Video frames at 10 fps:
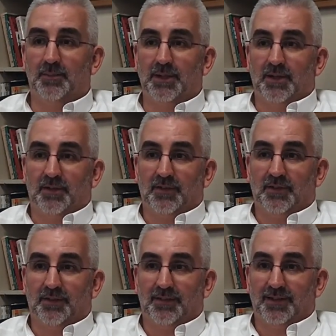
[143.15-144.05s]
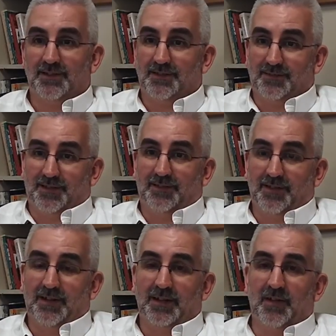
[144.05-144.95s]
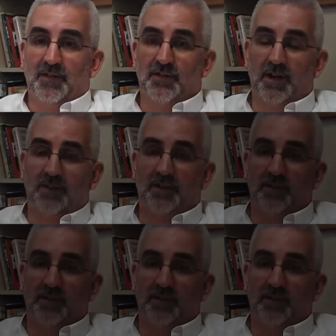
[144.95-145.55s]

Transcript: because they're trying to